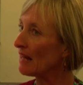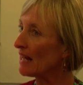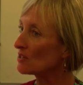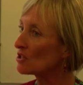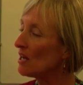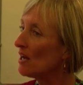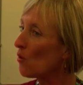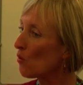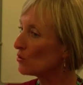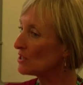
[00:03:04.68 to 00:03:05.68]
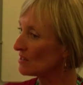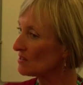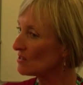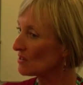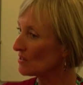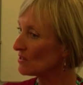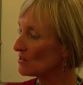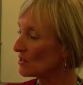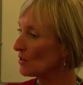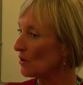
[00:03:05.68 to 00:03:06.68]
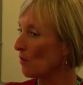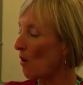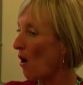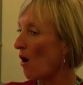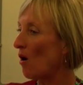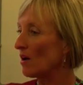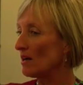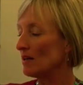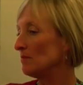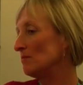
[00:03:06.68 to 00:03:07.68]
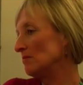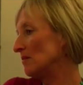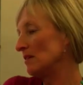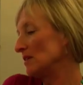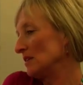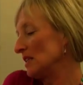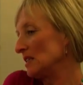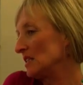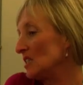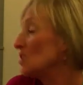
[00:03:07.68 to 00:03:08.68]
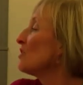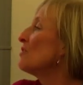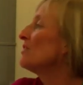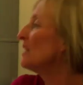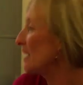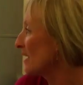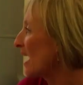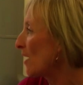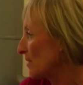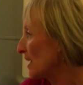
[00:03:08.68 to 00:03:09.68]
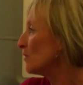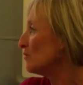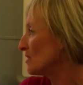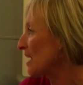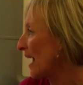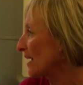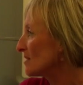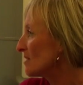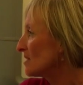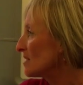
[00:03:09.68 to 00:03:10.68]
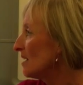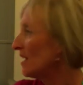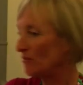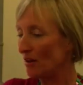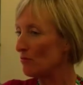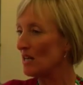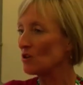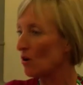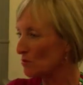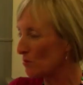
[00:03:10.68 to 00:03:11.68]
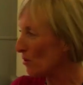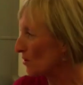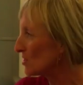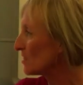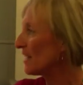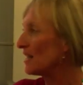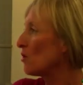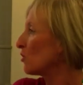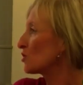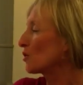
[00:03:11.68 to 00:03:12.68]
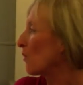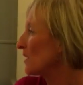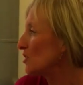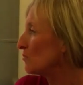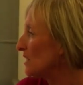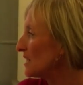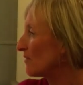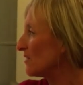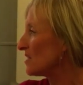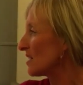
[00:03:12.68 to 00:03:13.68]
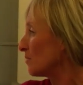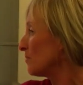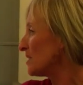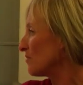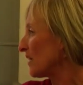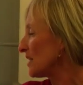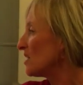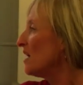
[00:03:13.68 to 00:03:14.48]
that audiences are discerning in how they use texts. If they read Cosmopolitan, they're not going to read every single bit of it.